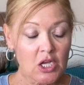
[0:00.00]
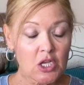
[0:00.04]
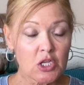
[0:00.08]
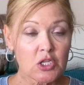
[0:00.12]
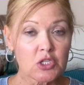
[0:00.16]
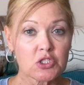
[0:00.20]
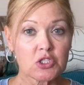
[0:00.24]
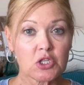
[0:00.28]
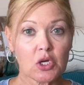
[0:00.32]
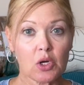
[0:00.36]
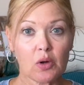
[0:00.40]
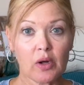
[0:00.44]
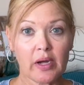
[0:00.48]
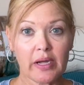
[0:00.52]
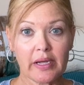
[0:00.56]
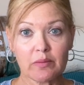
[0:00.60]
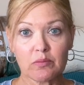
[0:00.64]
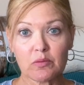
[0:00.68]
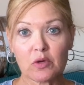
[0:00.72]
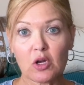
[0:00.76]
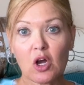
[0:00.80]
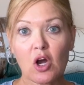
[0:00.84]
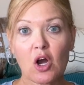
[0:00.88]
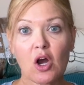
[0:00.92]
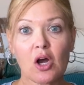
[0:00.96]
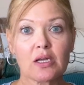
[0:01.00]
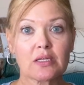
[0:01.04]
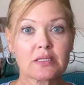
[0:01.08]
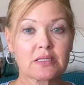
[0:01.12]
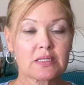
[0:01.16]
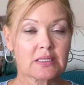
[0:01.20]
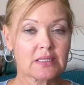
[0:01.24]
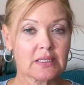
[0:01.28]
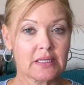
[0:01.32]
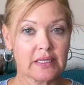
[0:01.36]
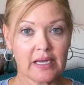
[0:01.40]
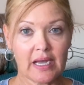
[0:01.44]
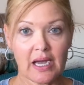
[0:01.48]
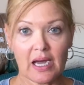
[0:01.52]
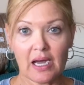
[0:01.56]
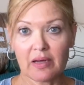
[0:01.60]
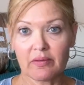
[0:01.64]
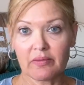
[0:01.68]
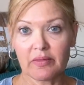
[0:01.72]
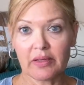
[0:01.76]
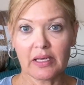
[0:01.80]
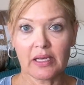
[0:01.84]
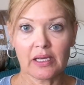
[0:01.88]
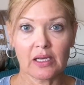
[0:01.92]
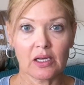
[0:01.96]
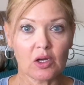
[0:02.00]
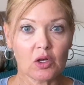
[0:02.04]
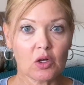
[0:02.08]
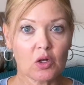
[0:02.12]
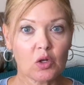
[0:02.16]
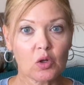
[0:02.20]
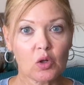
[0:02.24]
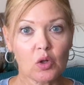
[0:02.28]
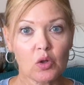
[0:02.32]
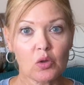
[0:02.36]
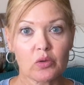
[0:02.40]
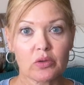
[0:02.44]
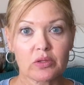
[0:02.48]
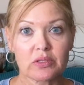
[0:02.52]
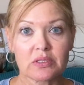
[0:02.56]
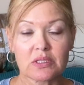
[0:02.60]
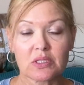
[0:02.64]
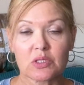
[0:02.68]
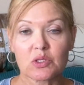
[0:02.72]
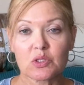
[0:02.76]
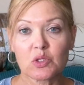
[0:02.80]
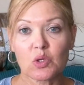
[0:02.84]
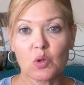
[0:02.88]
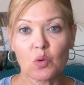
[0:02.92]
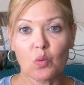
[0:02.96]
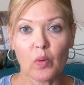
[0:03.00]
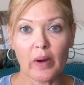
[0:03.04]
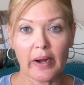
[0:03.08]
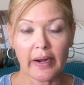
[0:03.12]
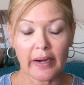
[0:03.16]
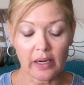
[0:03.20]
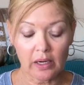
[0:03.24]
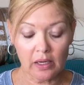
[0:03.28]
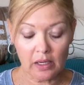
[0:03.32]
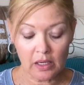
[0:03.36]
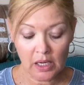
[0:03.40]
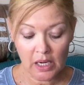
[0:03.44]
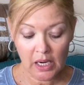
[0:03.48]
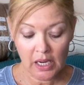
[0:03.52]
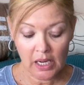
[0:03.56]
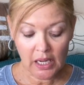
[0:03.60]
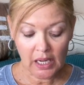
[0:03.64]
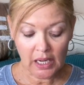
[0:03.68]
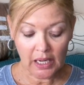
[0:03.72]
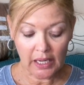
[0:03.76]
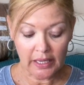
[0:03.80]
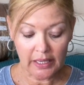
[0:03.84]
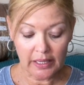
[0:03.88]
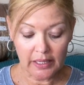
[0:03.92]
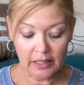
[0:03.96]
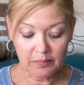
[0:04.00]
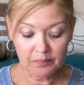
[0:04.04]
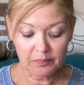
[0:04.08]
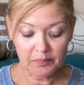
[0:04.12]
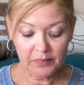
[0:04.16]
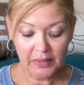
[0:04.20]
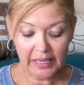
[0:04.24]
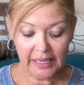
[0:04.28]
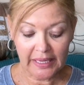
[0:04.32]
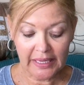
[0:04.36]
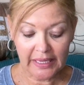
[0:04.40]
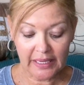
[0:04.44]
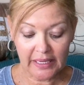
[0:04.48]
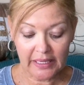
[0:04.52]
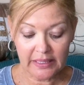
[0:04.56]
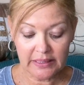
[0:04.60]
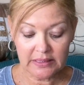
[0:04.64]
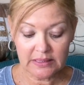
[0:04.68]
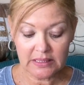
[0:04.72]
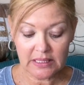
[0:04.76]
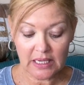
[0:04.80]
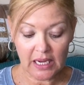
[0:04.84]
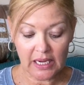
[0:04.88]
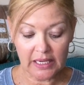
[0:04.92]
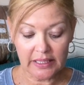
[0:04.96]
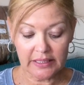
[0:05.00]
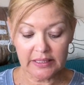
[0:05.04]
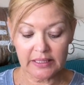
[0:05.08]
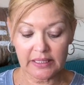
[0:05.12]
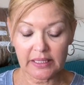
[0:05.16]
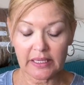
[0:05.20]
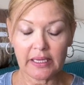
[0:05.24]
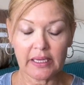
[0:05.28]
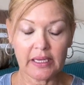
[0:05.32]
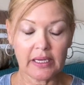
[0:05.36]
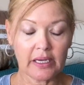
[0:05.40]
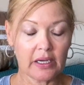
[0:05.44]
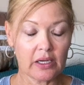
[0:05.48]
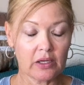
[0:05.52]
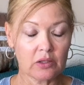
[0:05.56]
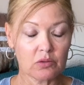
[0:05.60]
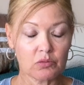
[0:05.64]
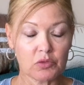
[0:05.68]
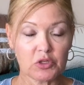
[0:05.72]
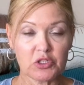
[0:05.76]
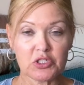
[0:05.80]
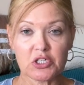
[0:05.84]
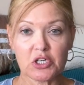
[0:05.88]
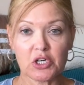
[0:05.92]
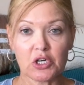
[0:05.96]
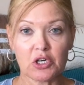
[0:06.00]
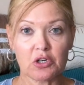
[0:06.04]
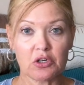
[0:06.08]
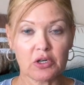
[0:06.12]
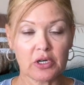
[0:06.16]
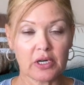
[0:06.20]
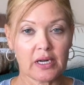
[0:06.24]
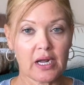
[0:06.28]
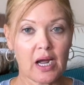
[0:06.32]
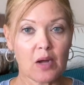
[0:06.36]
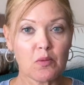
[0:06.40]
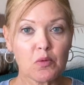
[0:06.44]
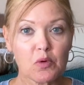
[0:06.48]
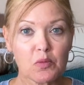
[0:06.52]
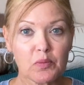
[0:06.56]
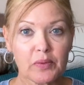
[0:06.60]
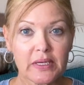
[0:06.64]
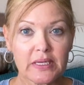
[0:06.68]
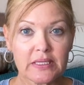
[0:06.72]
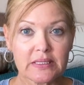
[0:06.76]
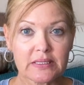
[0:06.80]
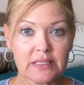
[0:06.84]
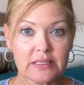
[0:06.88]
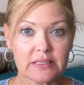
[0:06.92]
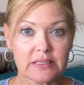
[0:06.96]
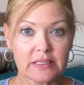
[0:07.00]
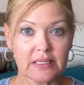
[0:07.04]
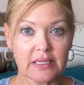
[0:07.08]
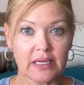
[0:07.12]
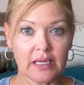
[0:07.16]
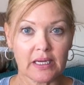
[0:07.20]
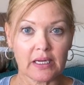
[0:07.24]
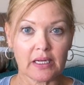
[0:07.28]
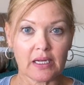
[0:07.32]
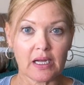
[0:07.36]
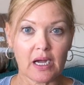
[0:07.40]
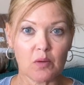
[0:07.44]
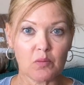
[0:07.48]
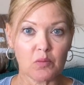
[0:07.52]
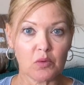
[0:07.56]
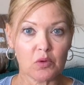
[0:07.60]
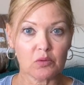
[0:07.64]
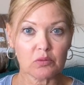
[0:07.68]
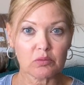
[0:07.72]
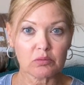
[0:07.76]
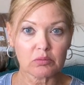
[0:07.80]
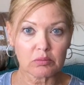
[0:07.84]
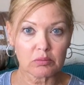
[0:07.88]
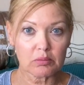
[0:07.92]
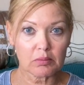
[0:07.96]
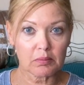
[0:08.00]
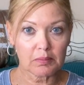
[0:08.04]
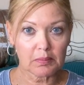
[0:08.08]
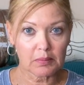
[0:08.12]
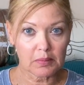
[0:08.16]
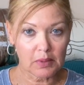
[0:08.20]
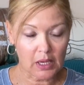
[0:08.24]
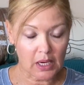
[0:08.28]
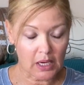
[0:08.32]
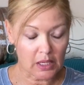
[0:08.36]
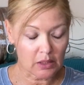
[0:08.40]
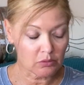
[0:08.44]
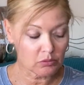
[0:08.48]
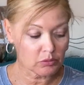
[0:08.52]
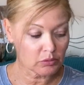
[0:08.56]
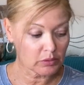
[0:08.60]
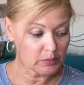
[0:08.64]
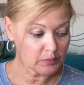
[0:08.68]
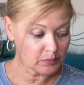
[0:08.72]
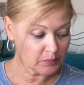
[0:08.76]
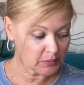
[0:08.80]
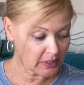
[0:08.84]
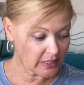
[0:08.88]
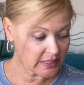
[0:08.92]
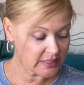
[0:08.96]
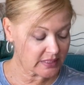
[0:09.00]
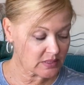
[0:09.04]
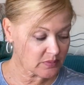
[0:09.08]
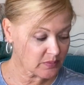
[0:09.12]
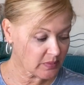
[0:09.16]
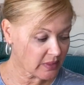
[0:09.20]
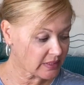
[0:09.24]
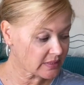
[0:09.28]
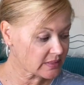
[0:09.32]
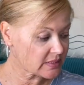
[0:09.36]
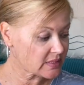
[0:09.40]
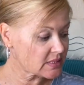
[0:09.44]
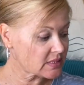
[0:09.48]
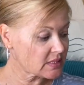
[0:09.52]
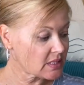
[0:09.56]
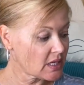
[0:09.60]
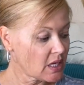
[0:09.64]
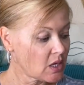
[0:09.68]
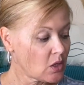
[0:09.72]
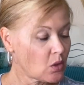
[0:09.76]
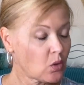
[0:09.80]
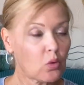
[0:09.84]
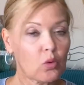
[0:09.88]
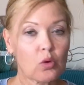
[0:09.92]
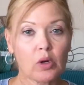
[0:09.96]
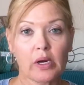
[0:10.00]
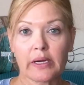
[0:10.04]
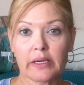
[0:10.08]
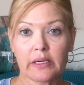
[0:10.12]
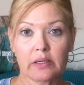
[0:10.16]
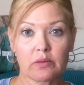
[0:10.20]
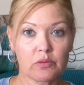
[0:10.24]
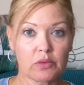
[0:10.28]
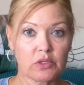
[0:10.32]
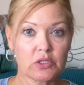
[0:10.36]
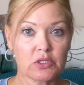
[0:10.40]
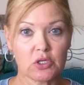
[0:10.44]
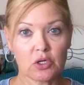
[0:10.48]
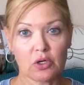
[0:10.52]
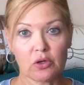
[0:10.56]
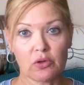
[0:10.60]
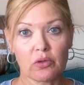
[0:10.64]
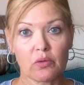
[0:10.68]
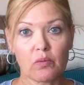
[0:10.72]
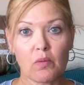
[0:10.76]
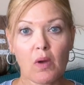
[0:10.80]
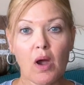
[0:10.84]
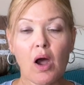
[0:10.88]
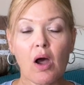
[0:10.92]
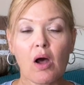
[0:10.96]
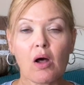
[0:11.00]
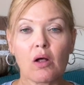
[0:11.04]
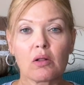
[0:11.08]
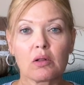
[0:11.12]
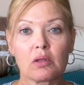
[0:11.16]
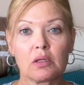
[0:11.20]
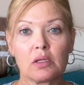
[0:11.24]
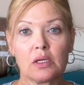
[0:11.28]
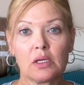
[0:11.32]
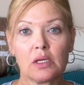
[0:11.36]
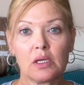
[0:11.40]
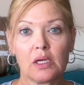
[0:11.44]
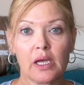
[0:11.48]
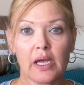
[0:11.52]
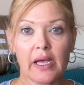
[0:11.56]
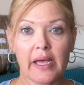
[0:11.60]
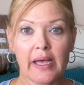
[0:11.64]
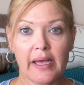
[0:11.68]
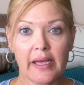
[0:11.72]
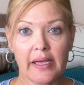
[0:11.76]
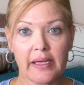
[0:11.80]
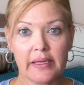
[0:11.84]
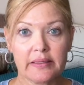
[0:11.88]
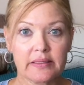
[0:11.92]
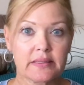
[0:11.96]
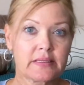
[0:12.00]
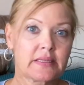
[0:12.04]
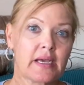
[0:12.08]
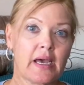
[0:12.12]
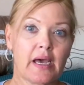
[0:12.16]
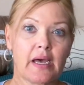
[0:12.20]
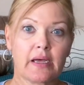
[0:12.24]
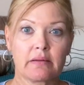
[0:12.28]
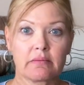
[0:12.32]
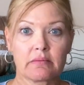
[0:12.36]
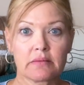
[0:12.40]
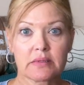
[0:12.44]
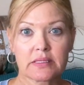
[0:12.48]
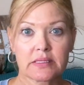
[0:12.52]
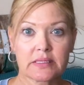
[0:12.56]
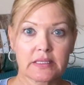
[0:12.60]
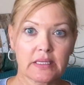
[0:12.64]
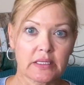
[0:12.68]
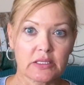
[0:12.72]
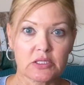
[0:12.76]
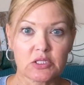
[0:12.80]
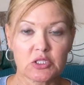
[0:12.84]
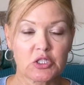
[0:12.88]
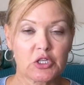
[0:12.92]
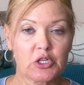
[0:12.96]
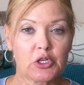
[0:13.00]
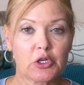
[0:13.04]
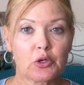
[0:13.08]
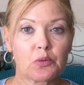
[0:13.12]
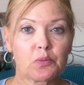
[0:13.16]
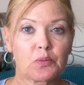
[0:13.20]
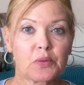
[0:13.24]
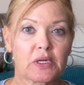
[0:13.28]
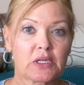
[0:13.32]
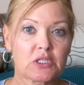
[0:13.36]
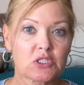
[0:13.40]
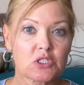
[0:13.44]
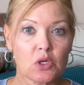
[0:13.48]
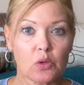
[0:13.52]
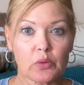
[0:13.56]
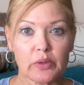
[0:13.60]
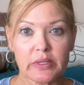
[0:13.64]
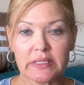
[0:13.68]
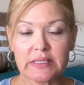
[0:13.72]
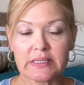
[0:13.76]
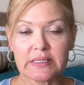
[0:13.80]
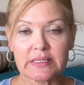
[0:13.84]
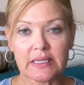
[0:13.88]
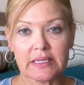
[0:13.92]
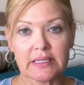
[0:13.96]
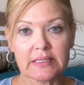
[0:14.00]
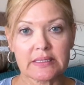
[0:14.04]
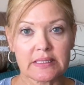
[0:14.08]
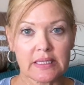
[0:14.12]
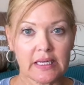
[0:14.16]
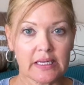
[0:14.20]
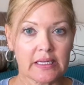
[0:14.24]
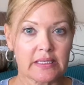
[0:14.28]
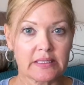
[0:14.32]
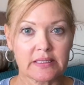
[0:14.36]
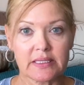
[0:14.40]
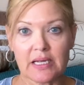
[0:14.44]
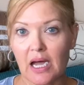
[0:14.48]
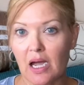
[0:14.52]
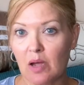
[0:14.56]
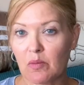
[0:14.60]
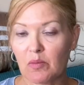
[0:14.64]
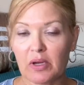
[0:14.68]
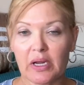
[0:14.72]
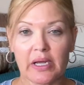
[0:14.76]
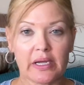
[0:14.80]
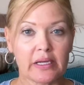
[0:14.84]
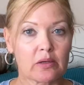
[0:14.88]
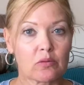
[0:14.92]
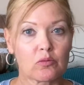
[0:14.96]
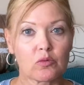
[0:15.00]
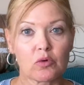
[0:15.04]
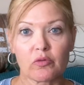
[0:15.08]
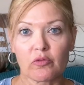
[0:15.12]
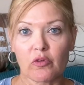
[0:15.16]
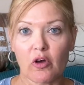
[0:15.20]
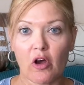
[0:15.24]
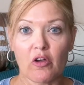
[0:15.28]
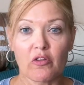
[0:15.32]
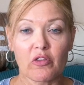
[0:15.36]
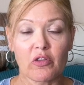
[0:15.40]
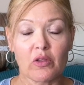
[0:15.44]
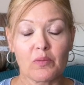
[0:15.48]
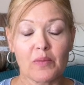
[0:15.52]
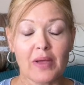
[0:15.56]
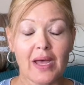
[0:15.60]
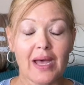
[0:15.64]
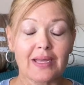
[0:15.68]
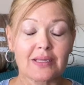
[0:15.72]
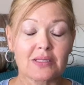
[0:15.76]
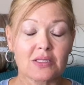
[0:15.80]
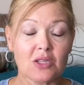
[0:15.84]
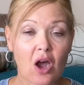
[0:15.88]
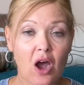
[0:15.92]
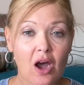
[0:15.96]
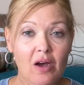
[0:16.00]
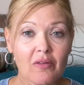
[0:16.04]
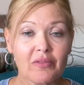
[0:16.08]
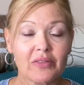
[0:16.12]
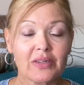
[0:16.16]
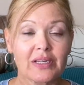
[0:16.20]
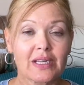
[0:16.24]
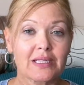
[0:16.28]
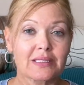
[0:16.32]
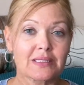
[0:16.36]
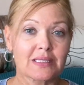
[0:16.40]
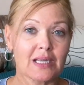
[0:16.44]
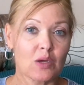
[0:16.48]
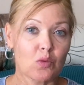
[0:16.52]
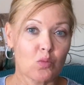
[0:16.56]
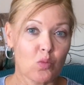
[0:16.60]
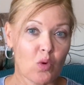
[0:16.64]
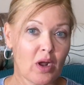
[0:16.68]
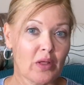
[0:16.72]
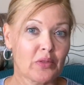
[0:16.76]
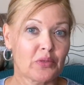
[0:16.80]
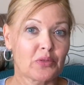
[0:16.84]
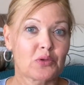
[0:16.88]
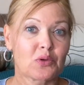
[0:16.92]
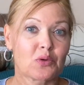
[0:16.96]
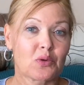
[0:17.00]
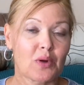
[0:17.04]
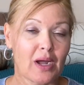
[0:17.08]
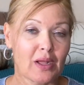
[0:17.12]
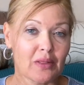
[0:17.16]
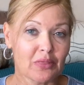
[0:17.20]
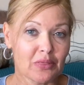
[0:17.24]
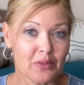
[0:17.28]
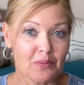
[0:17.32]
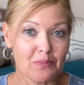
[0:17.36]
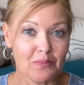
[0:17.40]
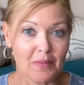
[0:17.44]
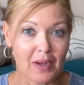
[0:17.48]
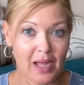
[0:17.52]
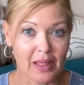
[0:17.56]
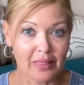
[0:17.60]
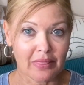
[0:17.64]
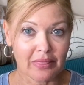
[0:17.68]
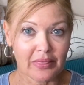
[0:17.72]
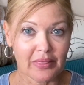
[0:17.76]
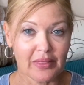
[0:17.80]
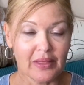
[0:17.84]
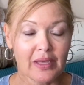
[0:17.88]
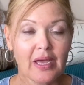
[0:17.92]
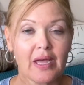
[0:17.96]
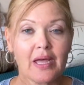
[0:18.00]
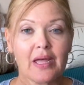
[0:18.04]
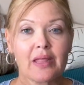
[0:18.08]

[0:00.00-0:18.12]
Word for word: So I am constantly having clothes to wear, um, and I can return a couple pieces and get a couple uh, replacements, or I can return them all and get six new. But it's always six at a time, and I can revolve them as often as I want throughout the month.